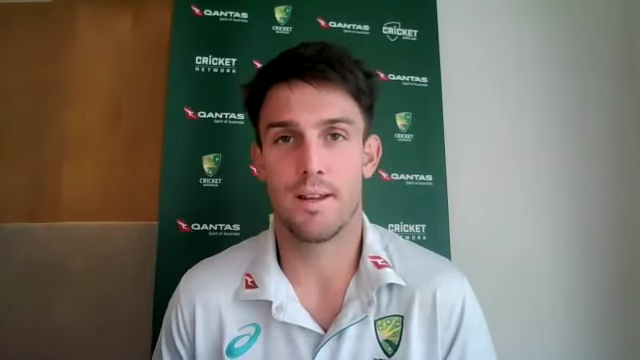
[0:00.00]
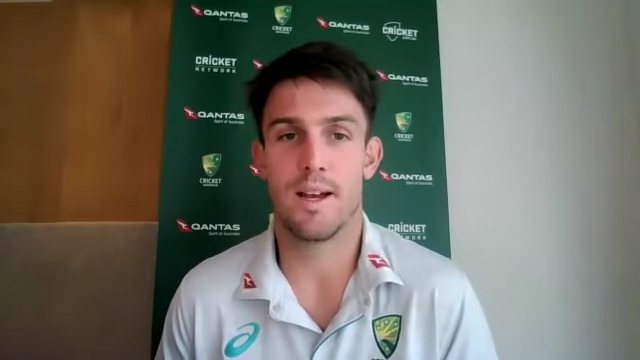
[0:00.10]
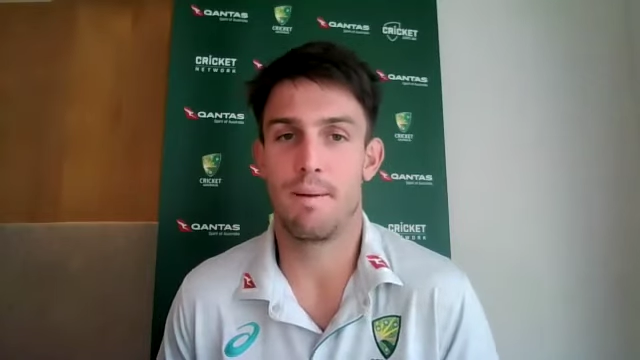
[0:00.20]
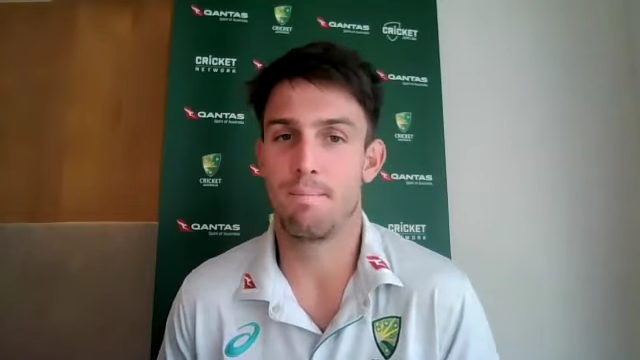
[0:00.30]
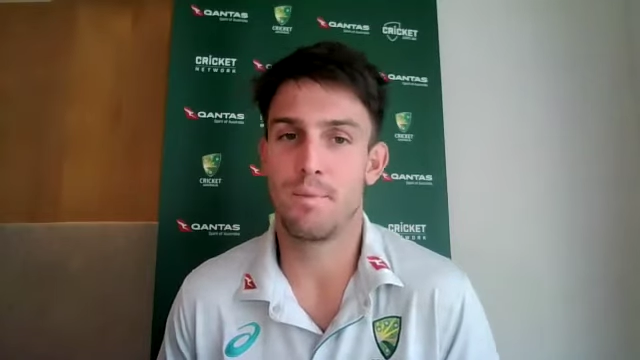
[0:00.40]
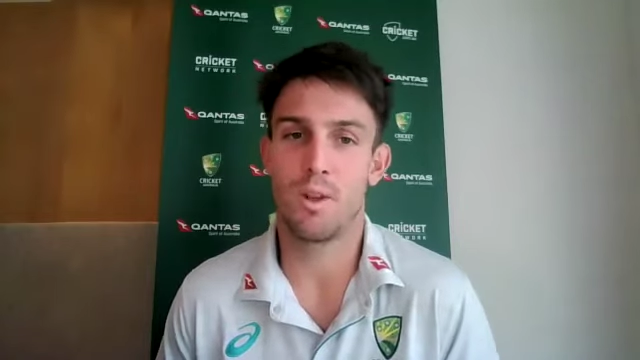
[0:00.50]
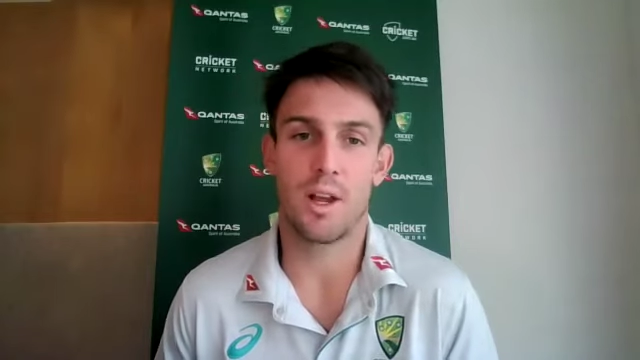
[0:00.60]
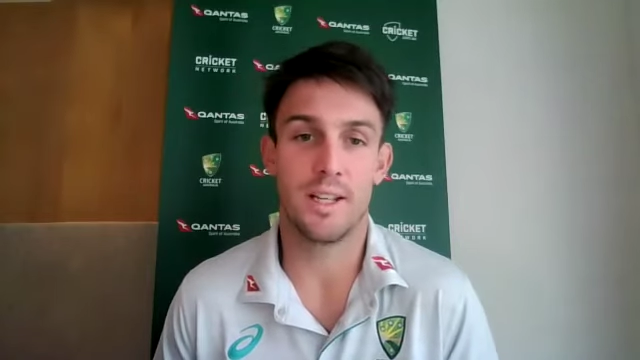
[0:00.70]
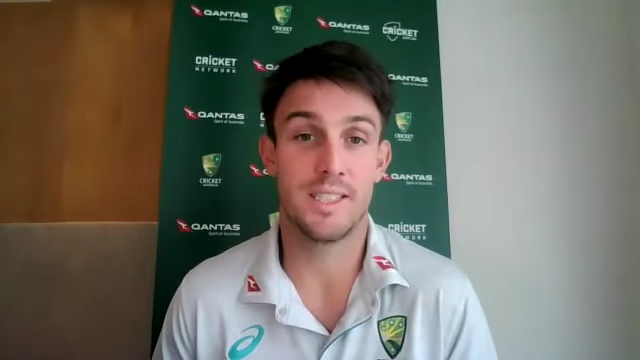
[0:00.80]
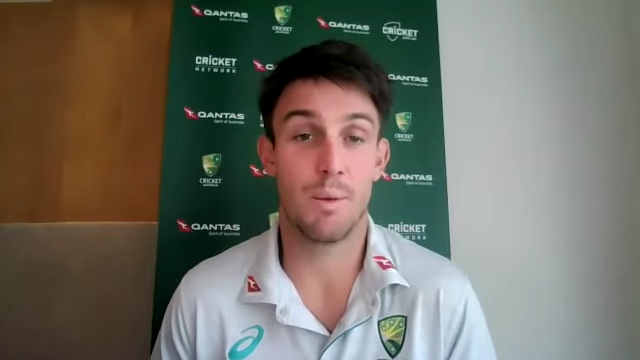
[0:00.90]

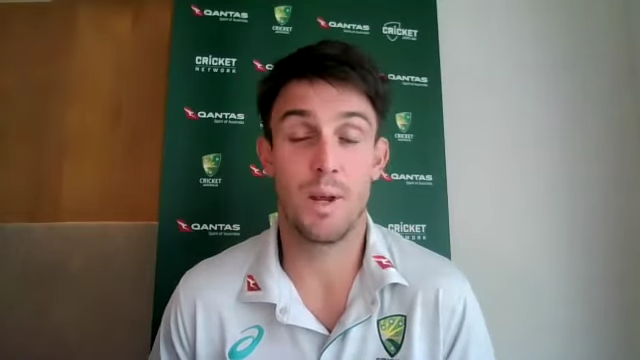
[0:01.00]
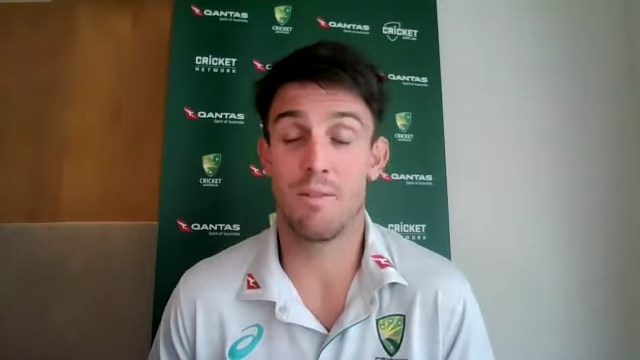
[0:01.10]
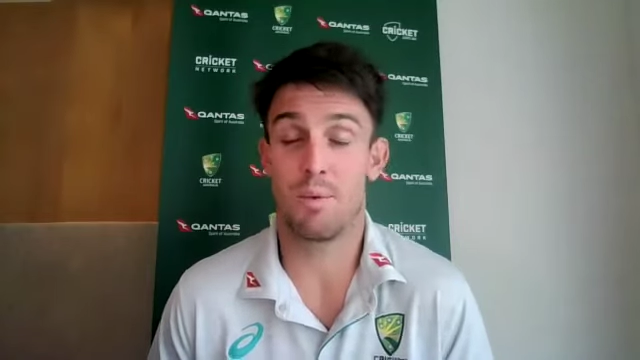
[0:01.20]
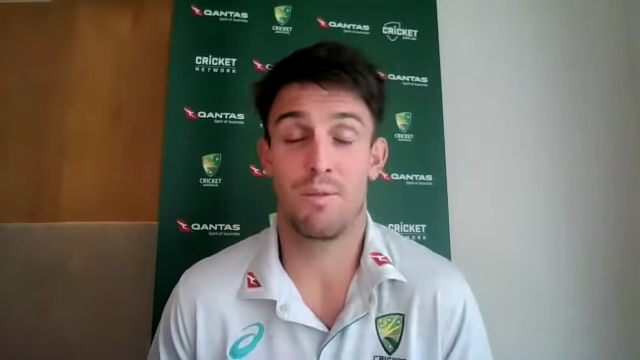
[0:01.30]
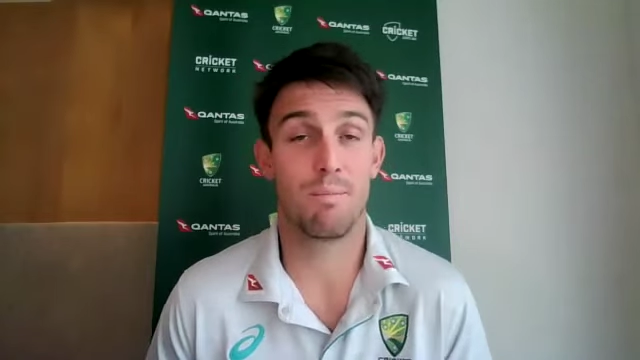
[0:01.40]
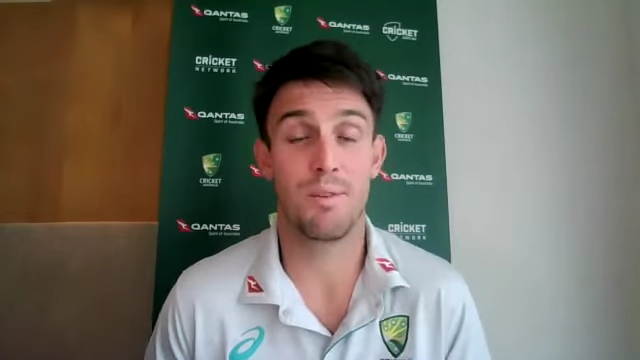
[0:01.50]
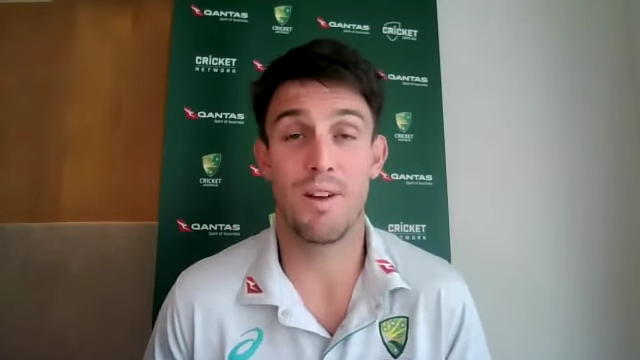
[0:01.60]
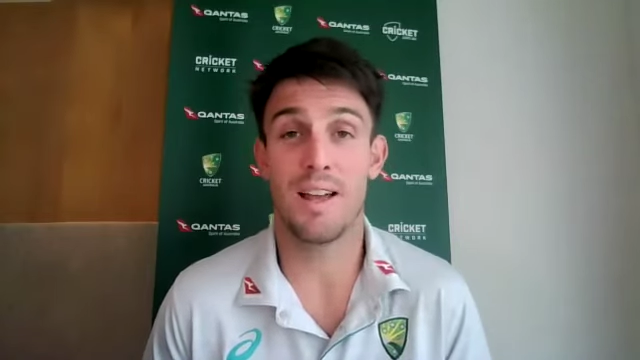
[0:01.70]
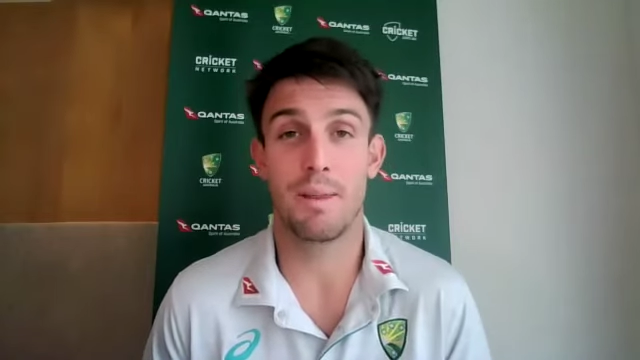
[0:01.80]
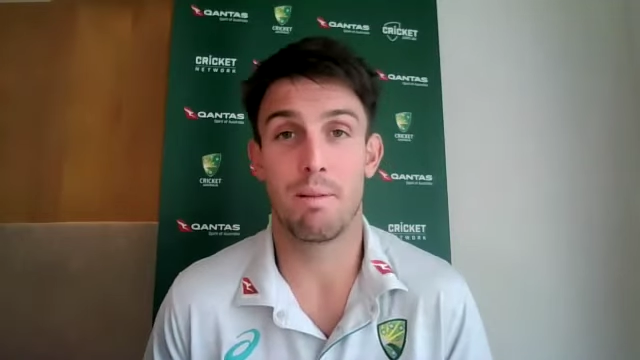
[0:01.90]
Like you said, we've
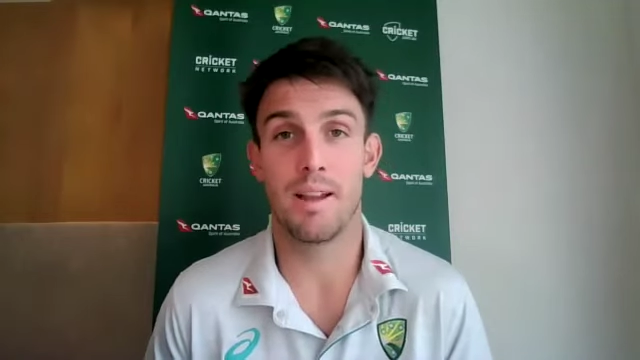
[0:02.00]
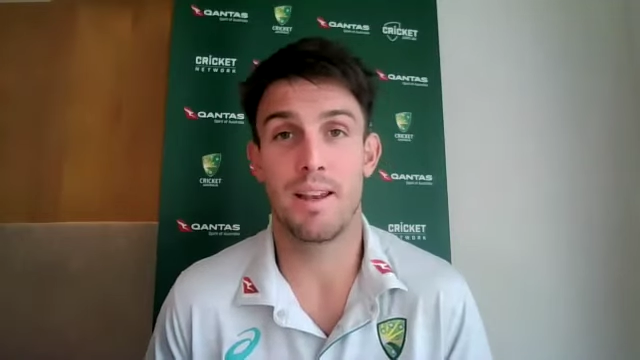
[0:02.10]
hardly played